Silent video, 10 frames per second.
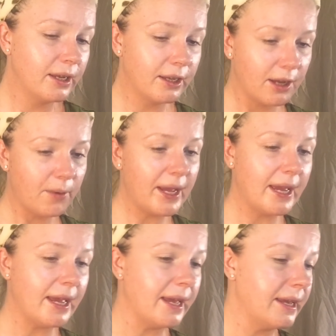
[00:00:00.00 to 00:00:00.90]
go
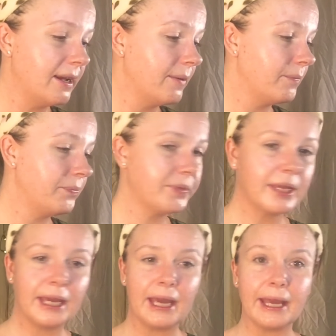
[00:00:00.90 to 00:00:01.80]
ahead
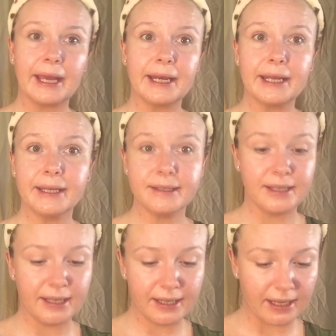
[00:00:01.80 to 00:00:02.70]
and
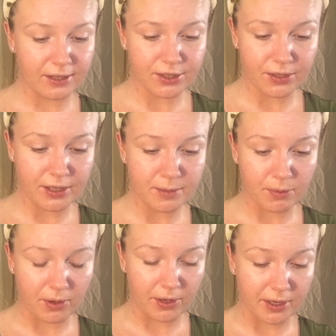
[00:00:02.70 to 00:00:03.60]
dig into these
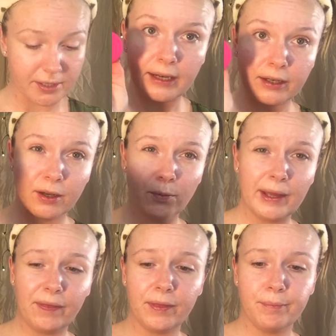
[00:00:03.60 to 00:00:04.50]
products. I had to go
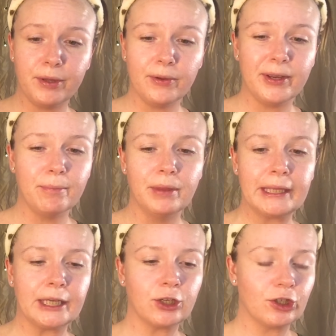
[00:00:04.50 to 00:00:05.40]
with the beauty
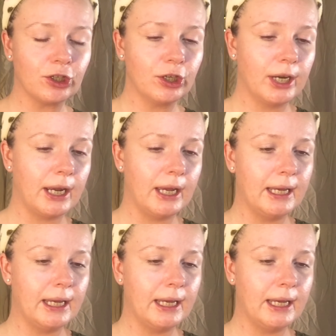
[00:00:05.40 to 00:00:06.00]
blender.